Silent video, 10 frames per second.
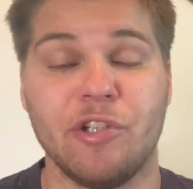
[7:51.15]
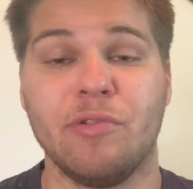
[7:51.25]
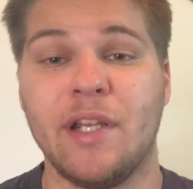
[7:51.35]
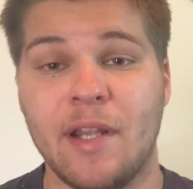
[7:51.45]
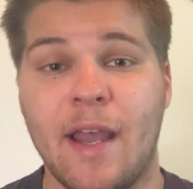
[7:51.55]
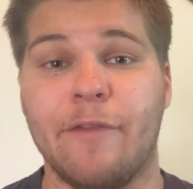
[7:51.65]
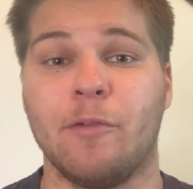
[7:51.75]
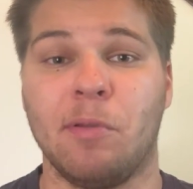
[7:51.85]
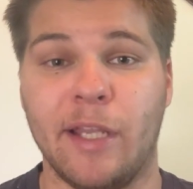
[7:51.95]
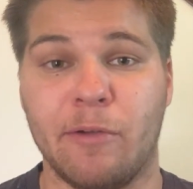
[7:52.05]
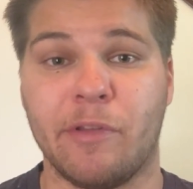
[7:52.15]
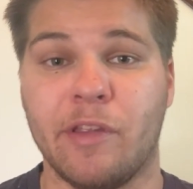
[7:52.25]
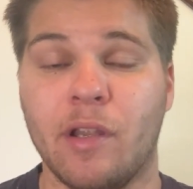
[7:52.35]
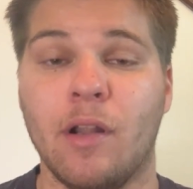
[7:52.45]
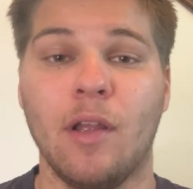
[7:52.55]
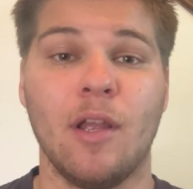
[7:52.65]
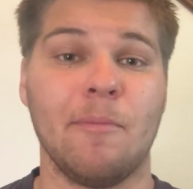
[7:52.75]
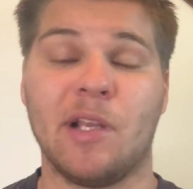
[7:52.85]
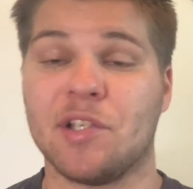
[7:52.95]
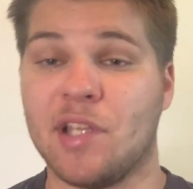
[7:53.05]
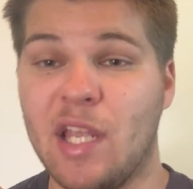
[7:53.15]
You need to have a plan with it, because